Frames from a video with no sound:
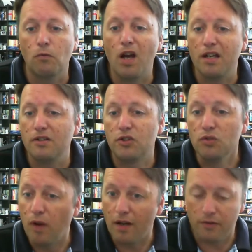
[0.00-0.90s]

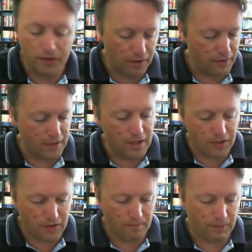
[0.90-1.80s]
$100–200
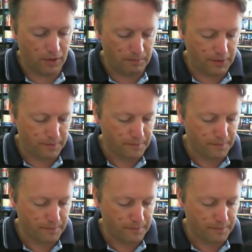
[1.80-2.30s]
each sometimes.